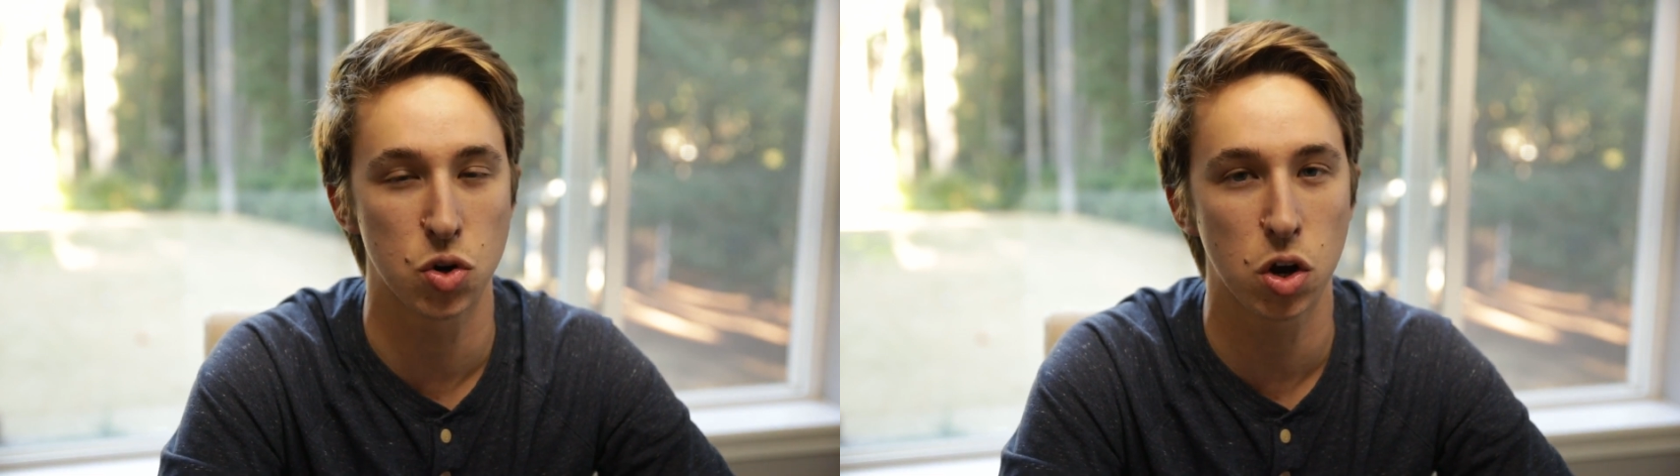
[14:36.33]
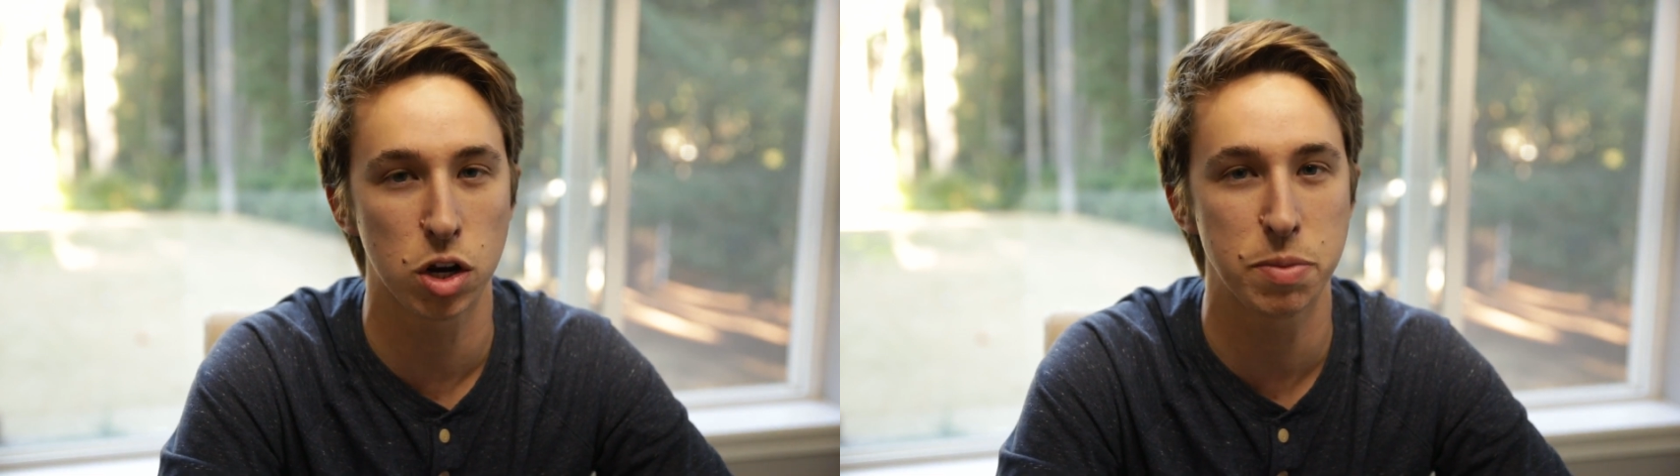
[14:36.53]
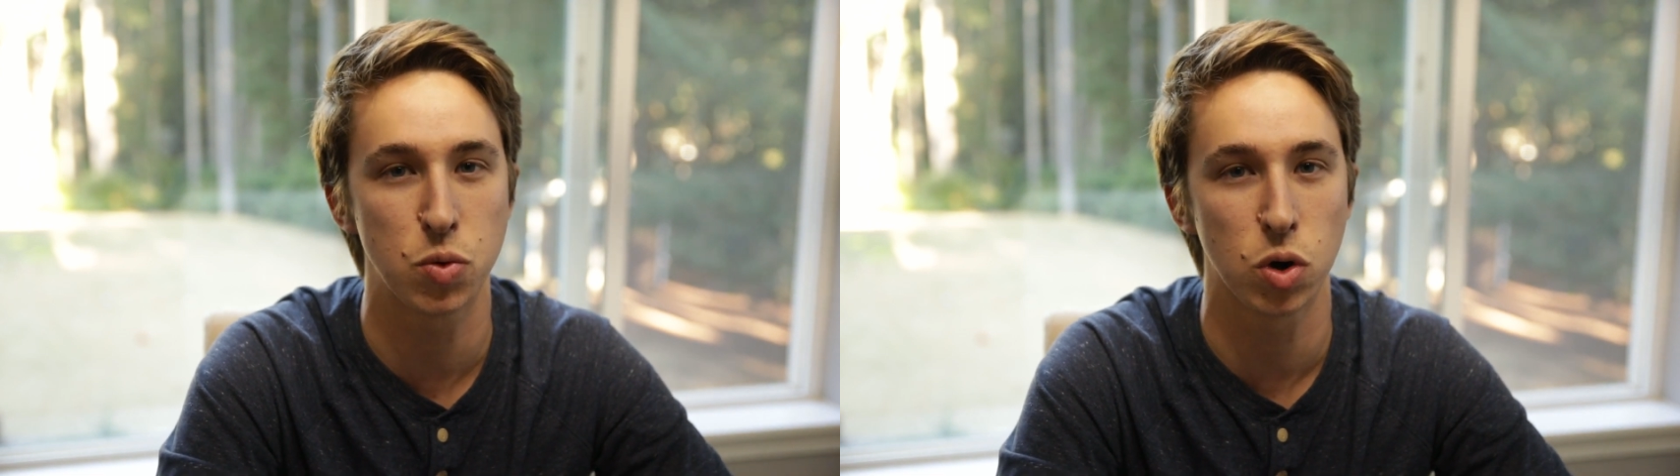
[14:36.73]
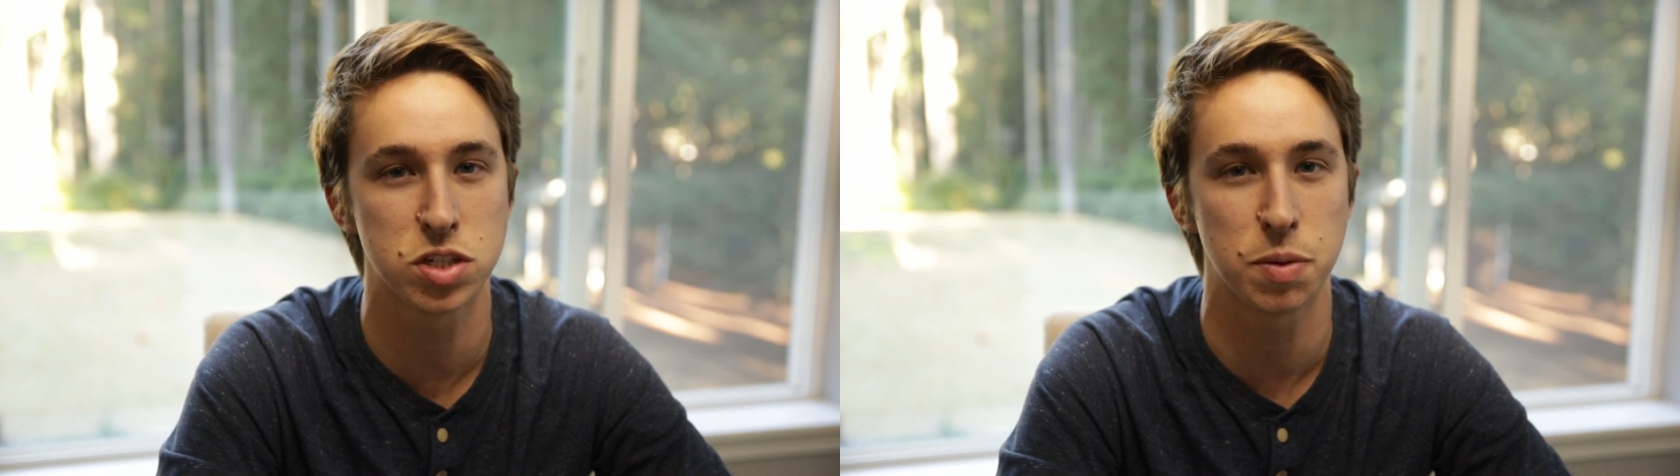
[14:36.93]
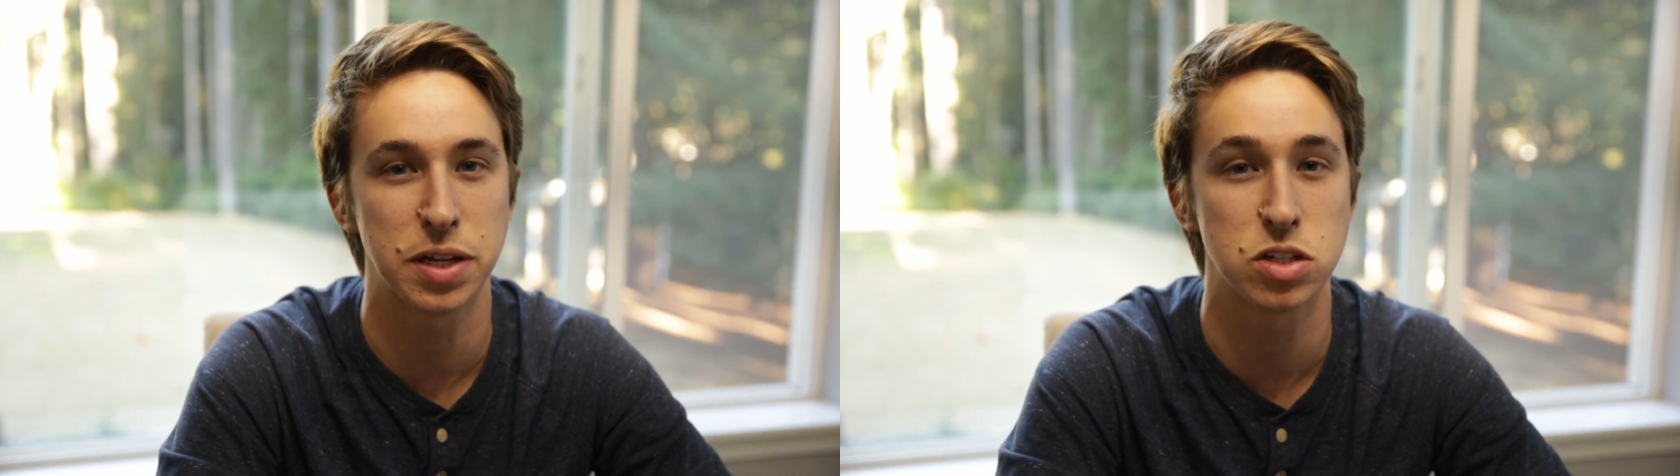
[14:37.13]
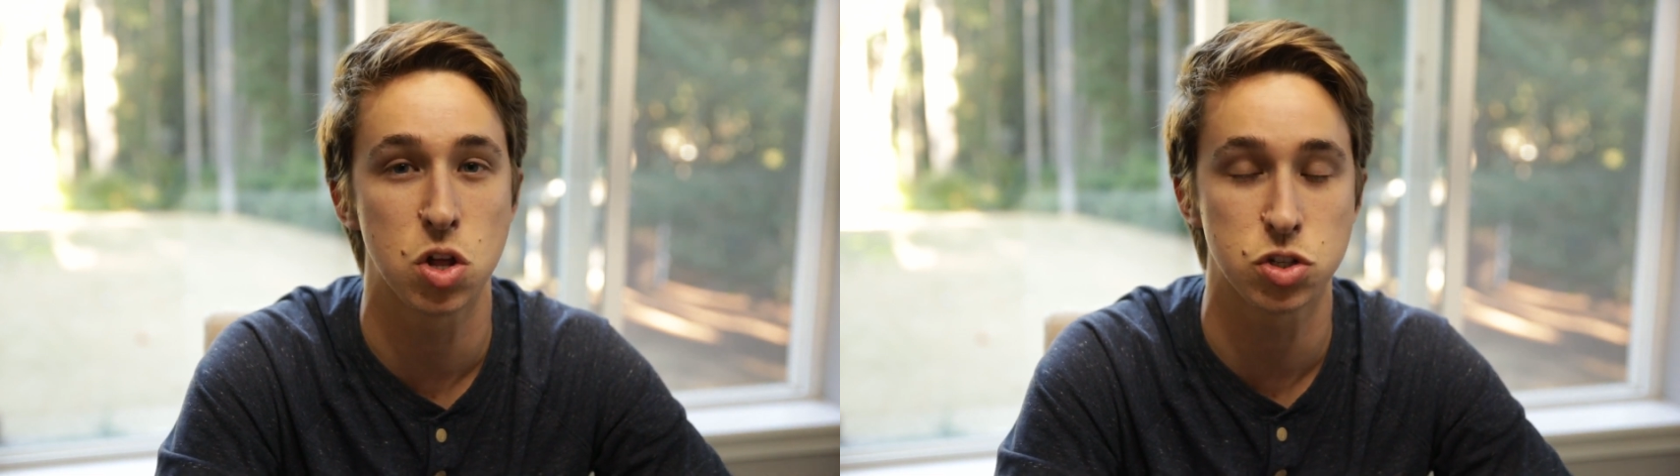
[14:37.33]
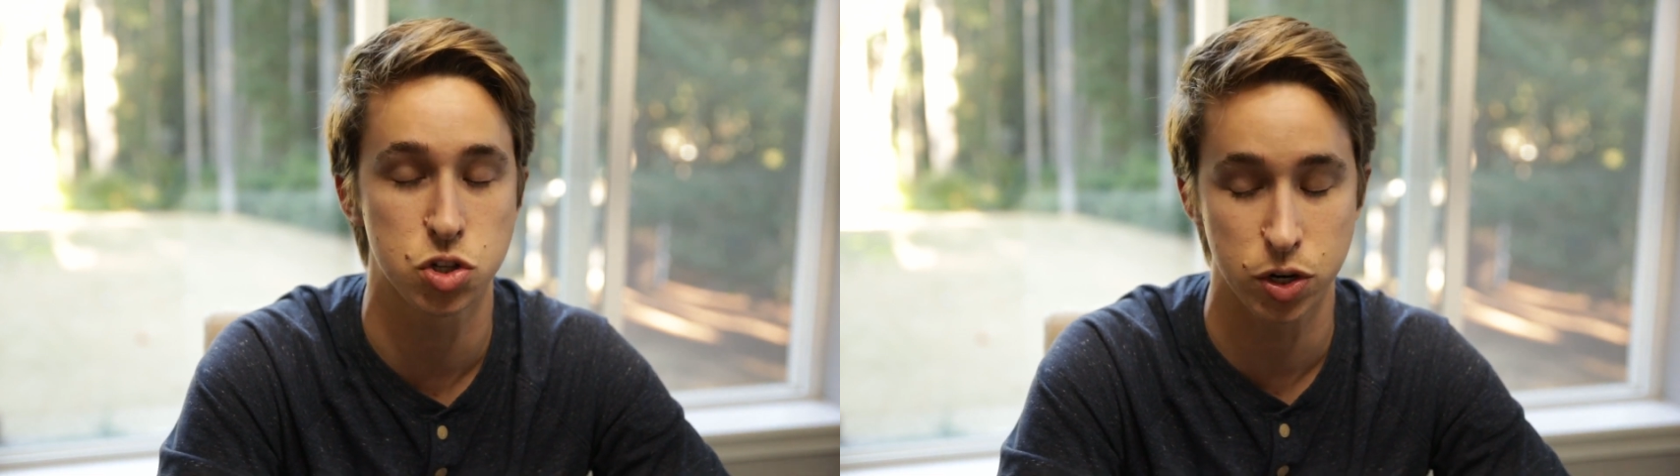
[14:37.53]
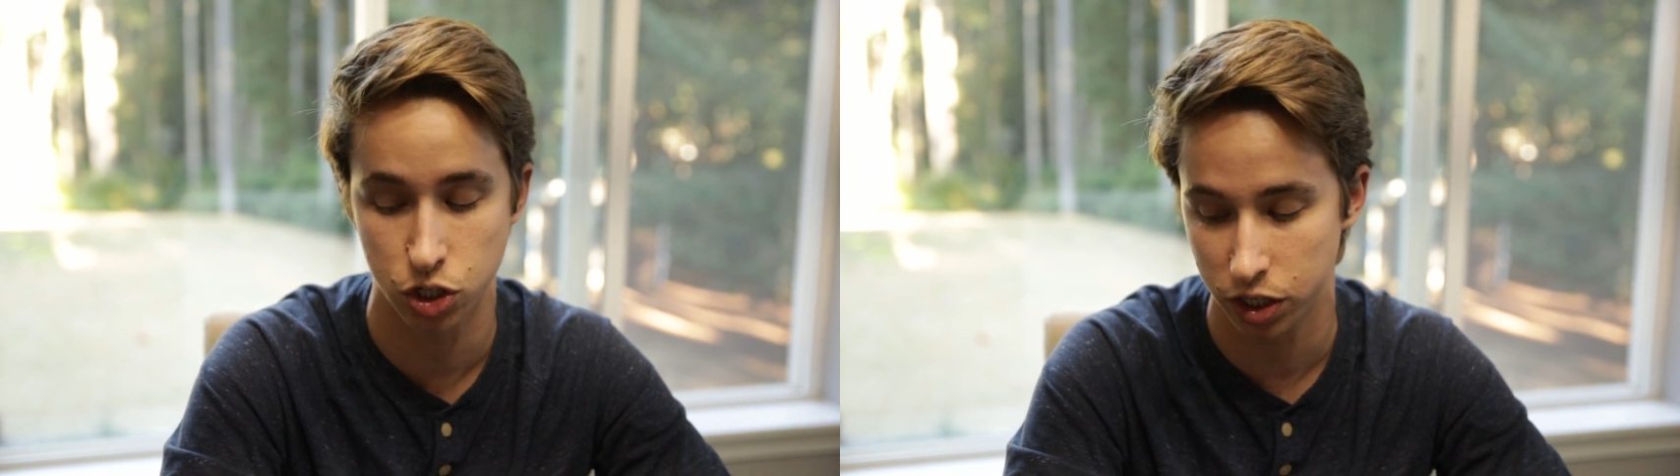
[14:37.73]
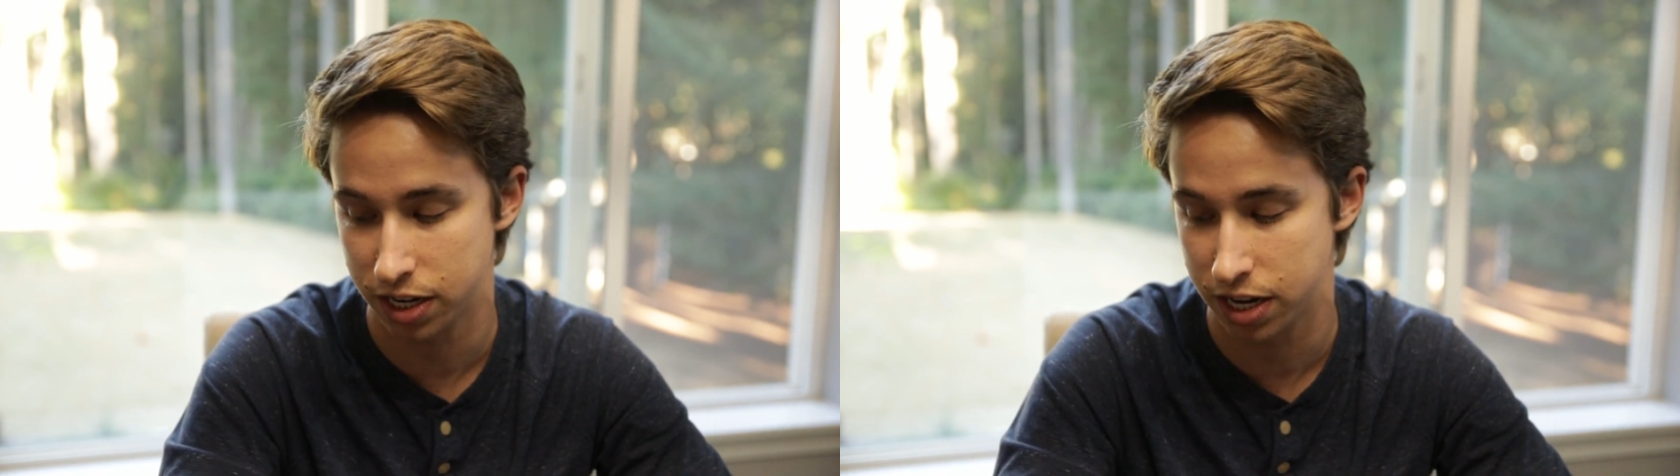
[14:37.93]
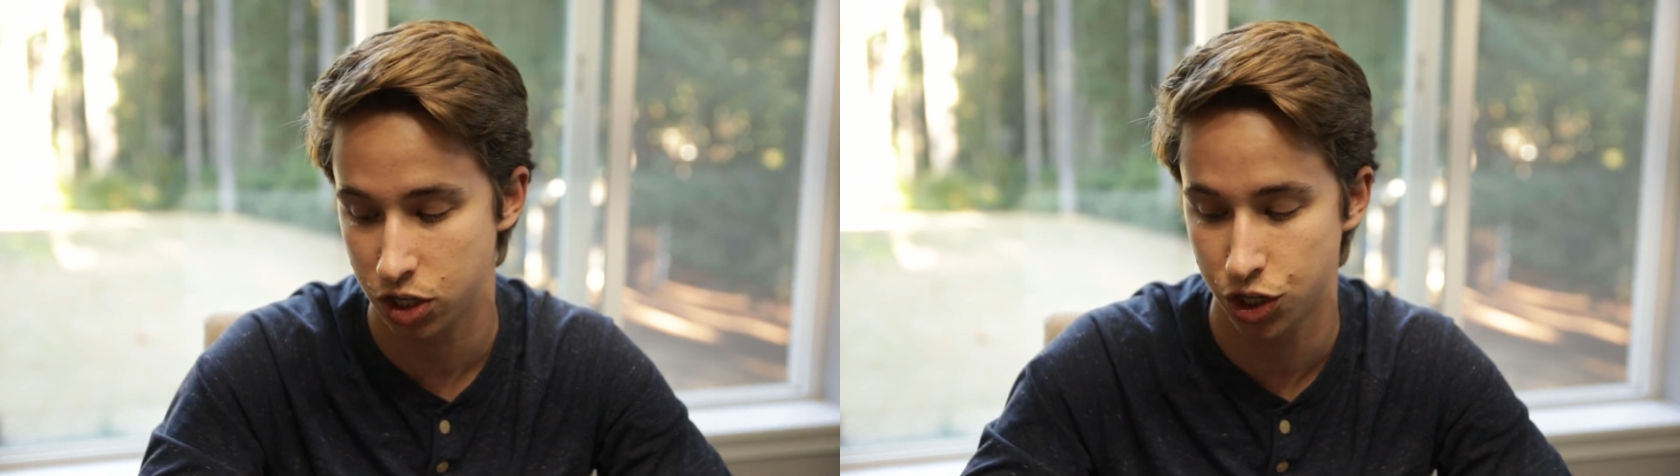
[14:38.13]
they're all going to be worth something as long as they're in good
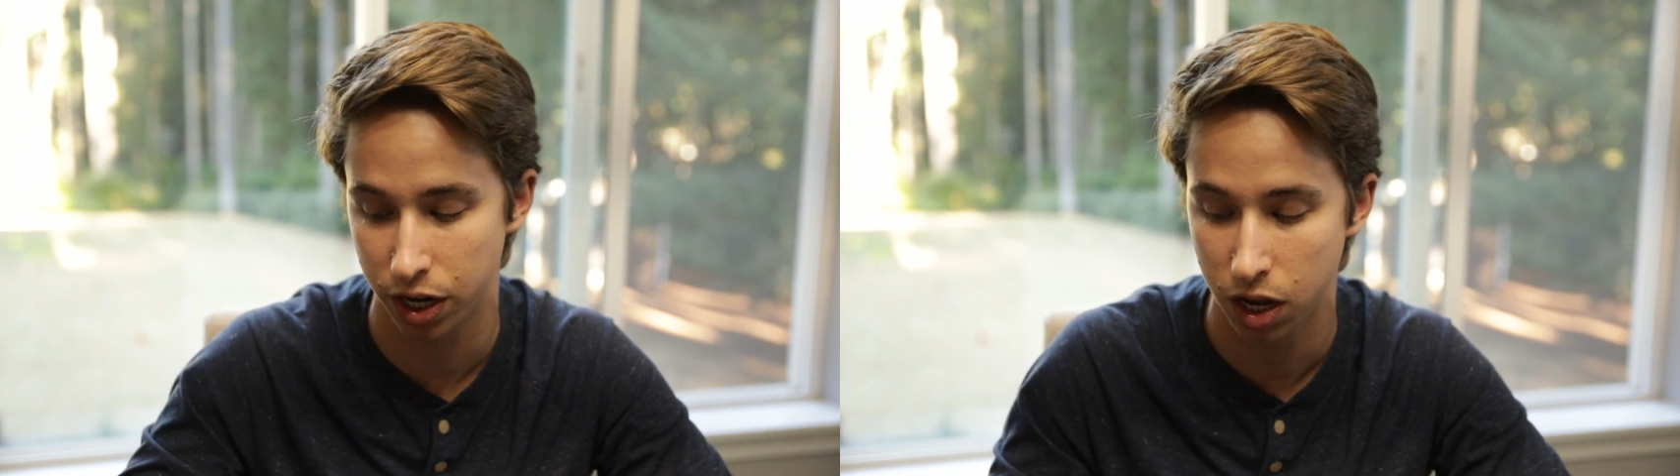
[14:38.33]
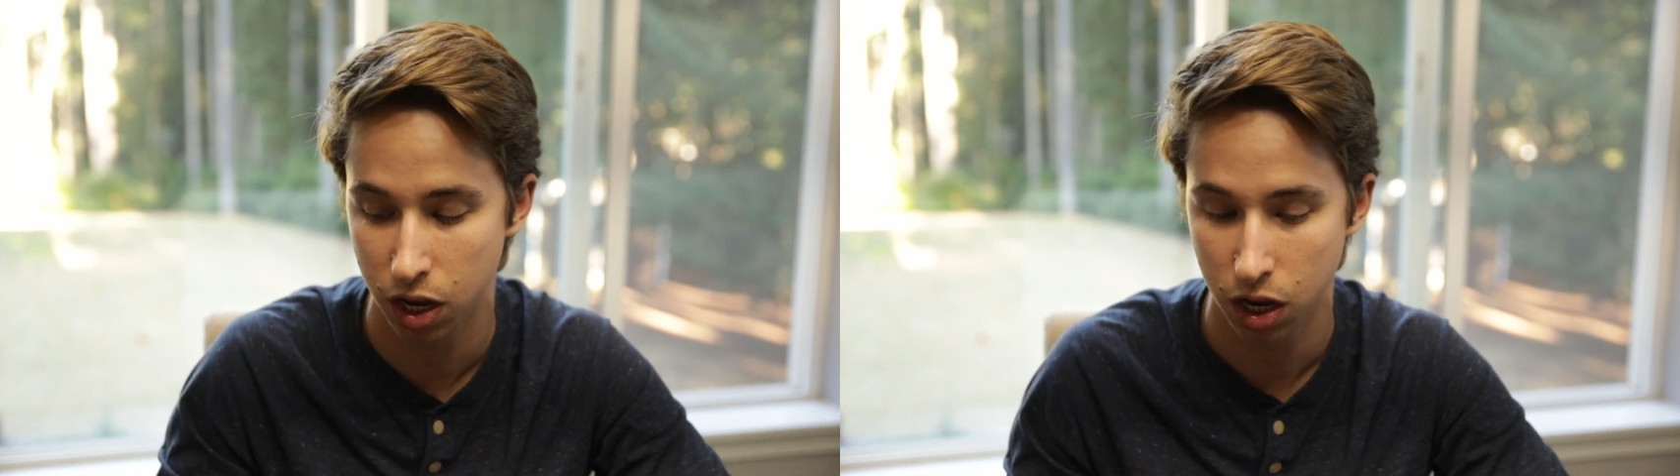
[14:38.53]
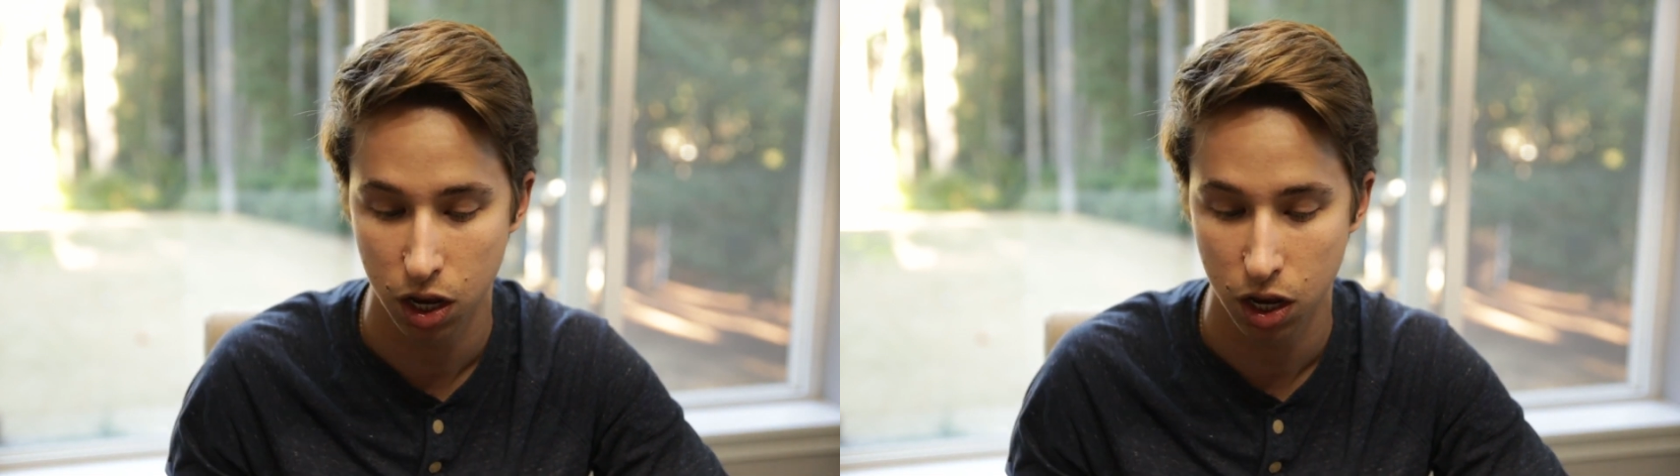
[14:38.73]
condition.